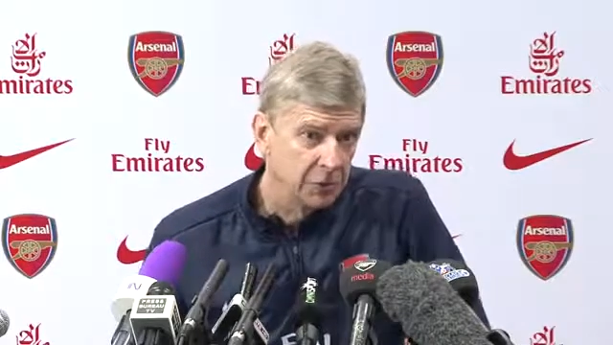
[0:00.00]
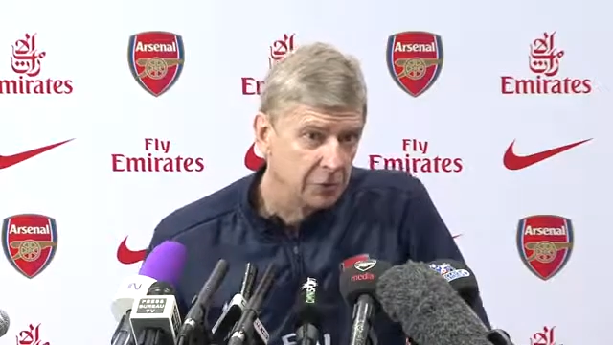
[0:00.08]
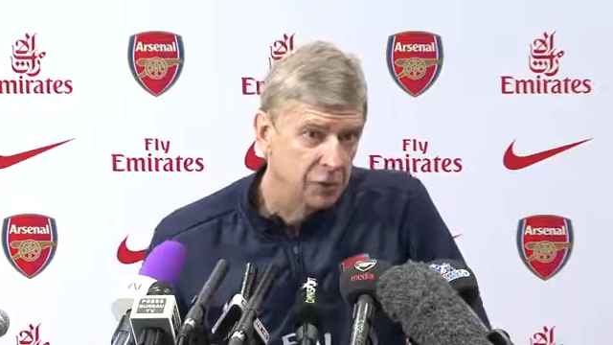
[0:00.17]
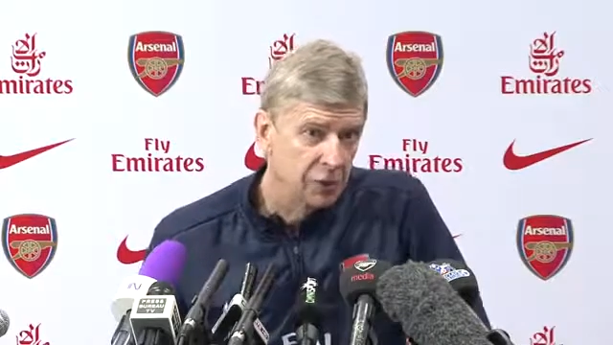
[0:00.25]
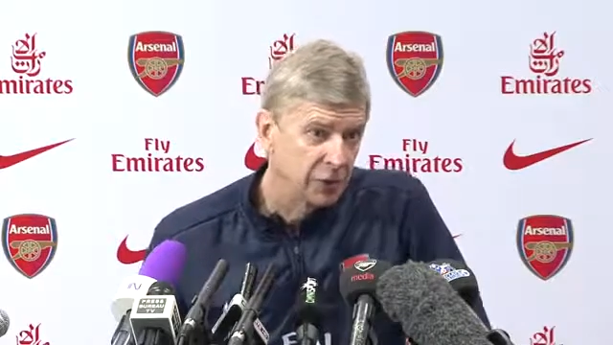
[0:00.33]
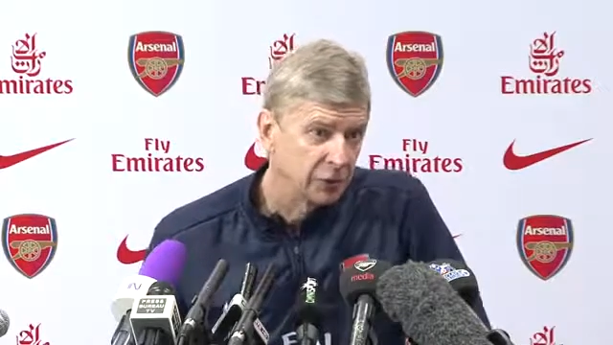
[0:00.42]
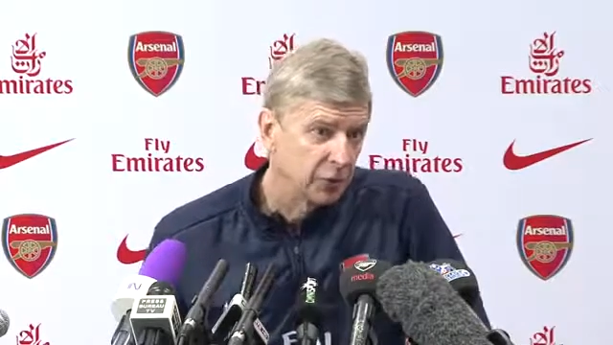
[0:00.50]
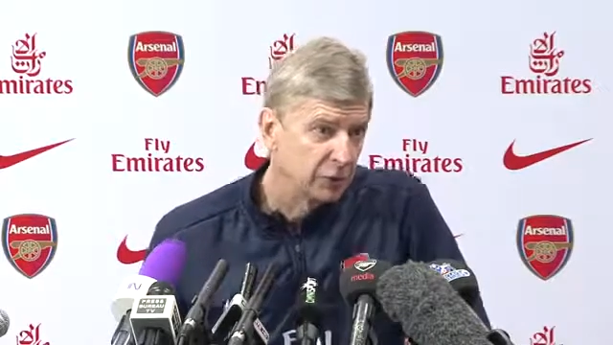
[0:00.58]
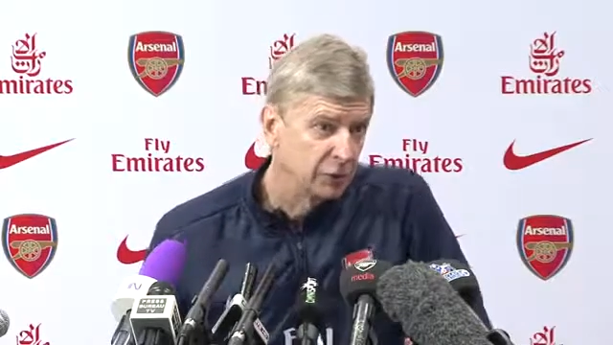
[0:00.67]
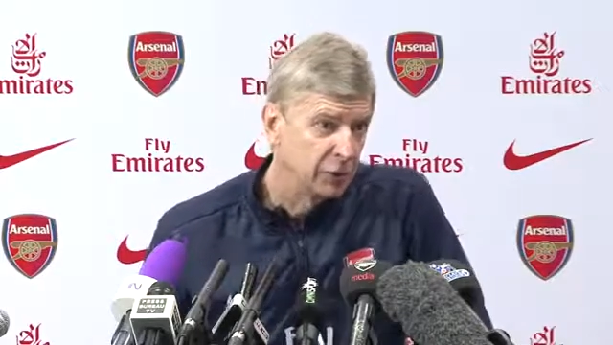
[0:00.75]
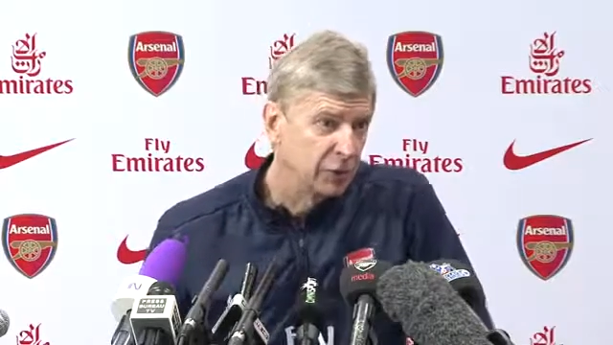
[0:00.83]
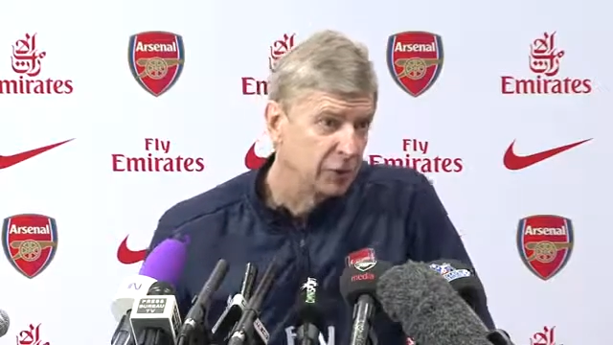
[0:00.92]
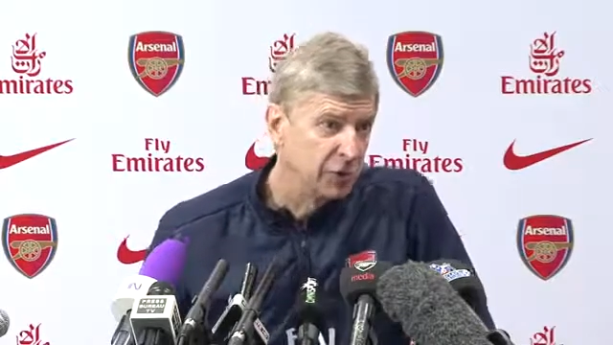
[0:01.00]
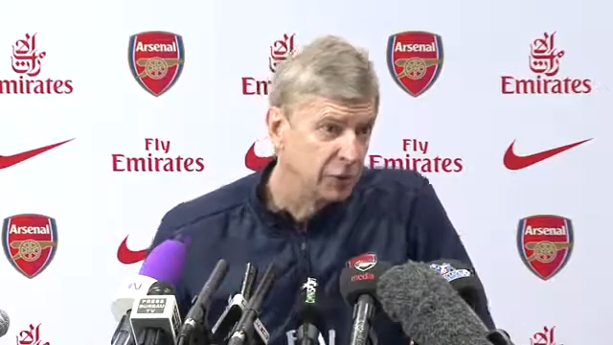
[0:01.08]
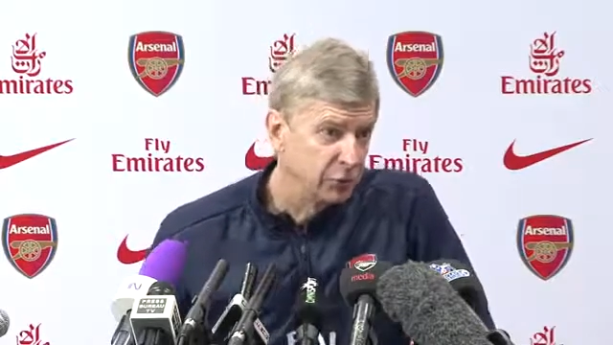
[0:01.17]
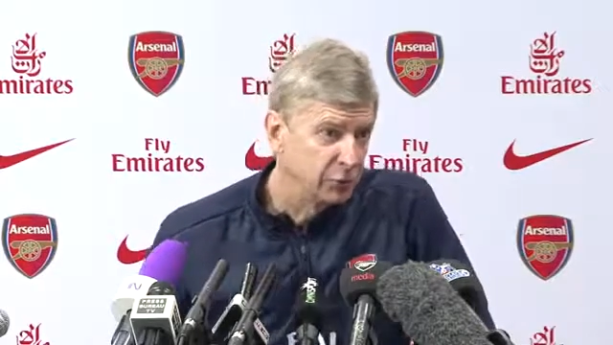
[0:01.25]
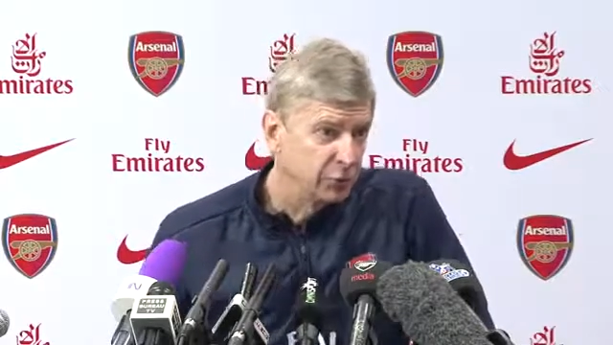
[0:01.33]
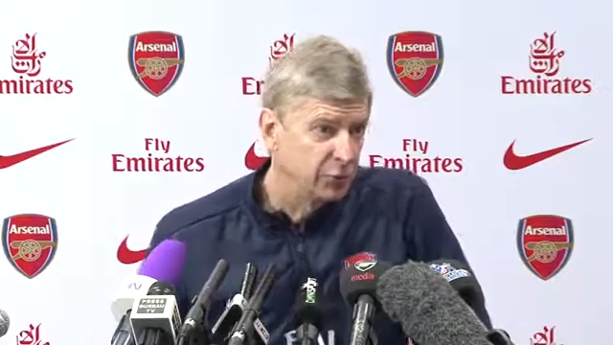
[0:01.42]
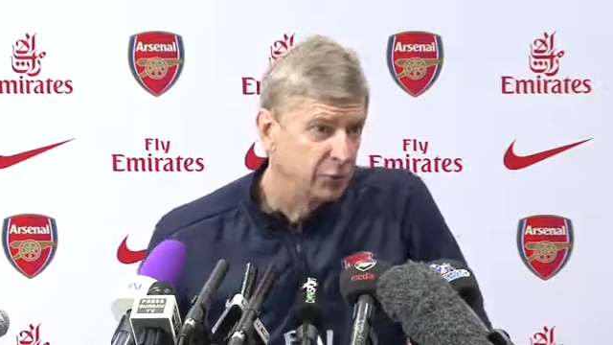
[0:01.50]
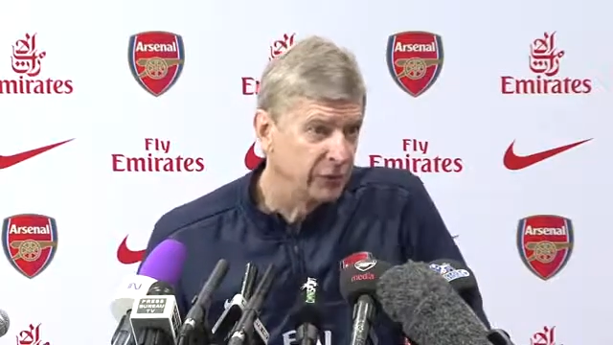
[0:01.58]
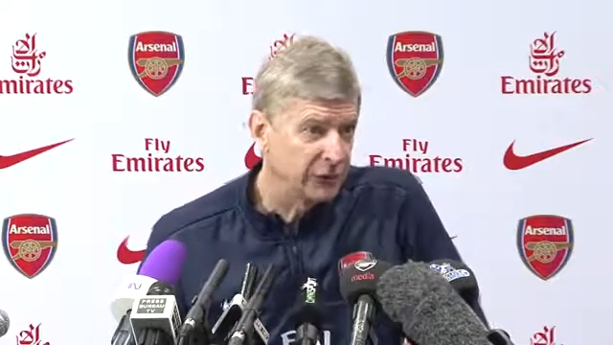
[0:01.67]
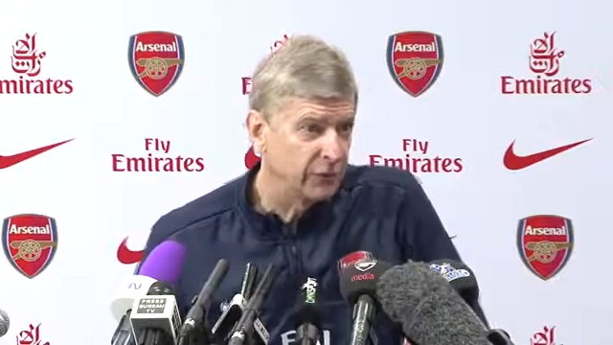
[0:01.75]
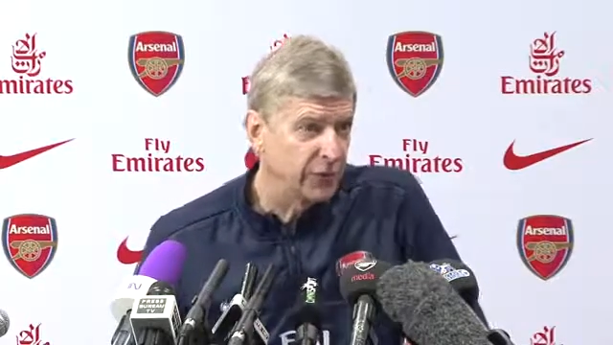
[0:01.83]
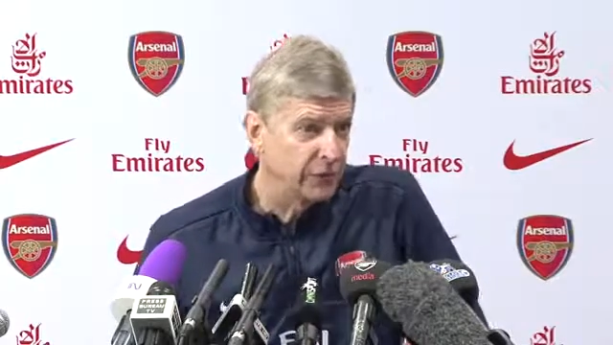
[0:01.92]
We just want to continue to do
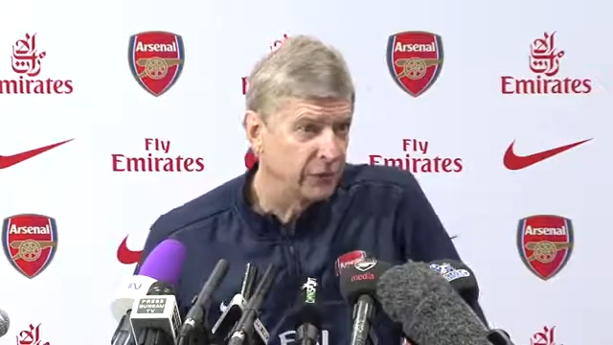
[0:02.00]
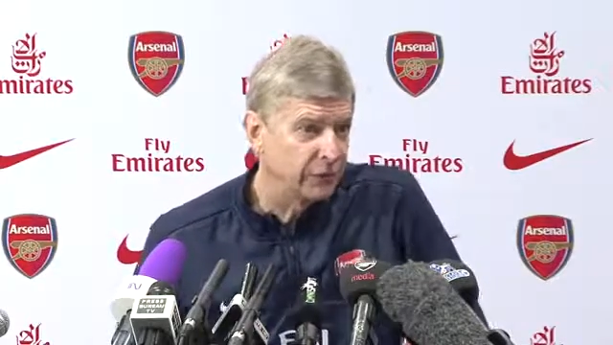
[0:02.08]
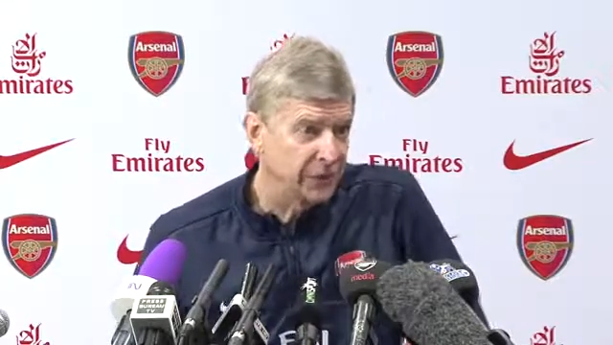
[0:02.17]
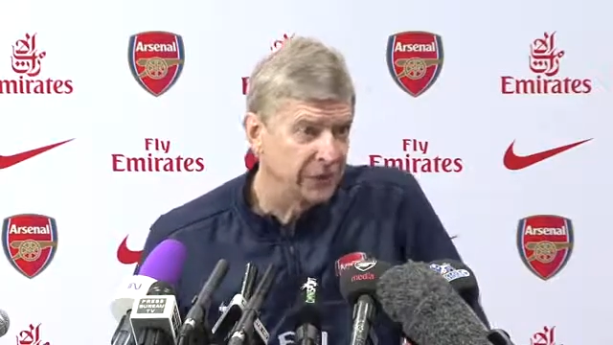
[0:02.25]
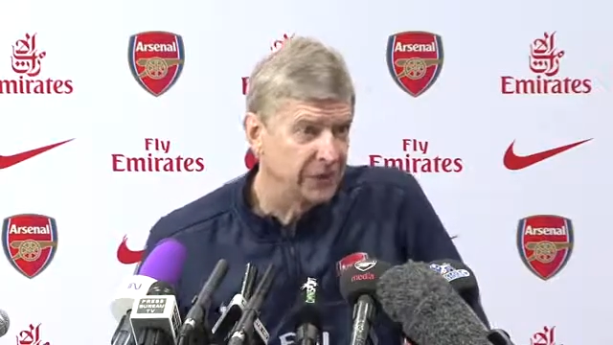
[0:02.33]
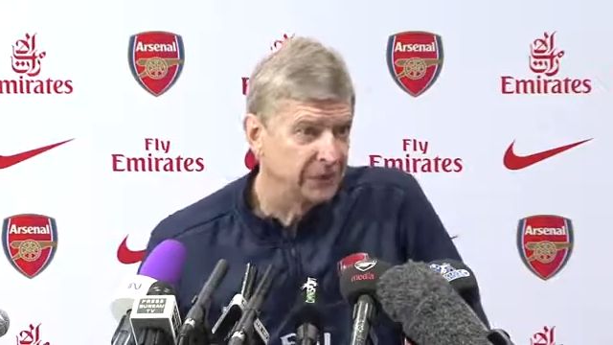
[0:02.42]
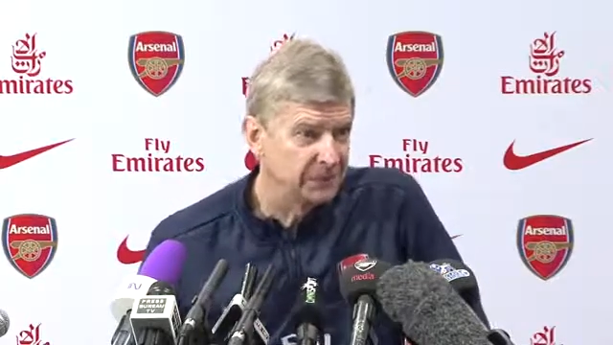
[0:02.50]
that for everybody.